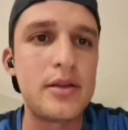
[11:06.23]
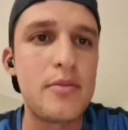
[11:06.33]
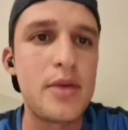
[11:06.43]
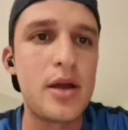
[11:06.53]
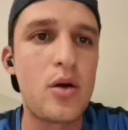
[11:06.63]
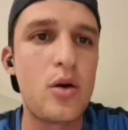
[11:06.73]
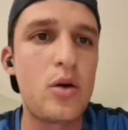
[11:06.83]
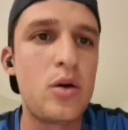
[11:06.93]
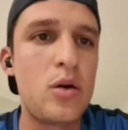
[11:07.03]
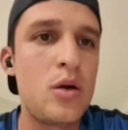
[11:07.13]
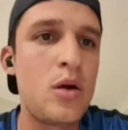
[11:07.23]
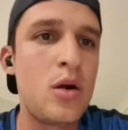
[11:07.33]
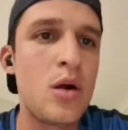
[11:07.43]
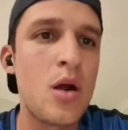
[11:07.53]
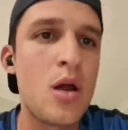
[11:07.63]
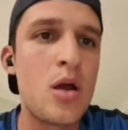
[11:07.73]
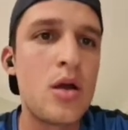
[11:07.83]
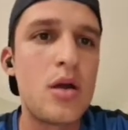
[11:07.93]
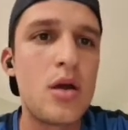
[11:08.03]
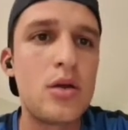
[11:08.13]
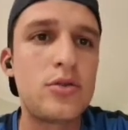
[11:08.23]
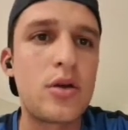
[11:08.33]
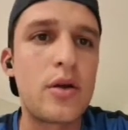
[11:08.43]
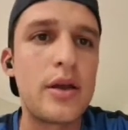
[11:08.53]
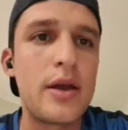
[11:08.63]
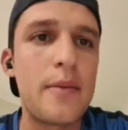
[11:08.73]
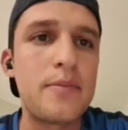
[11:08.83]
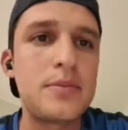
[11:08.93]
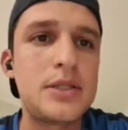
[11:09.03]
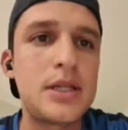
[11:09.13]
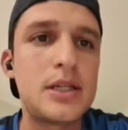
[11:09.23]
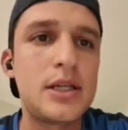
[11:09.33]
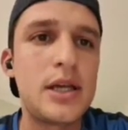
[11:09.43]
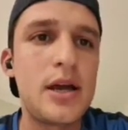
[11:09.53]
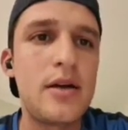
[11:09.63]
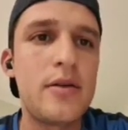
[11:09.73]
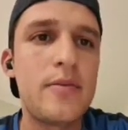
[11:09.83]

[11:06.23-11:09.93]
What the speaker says: the middle. 6 here.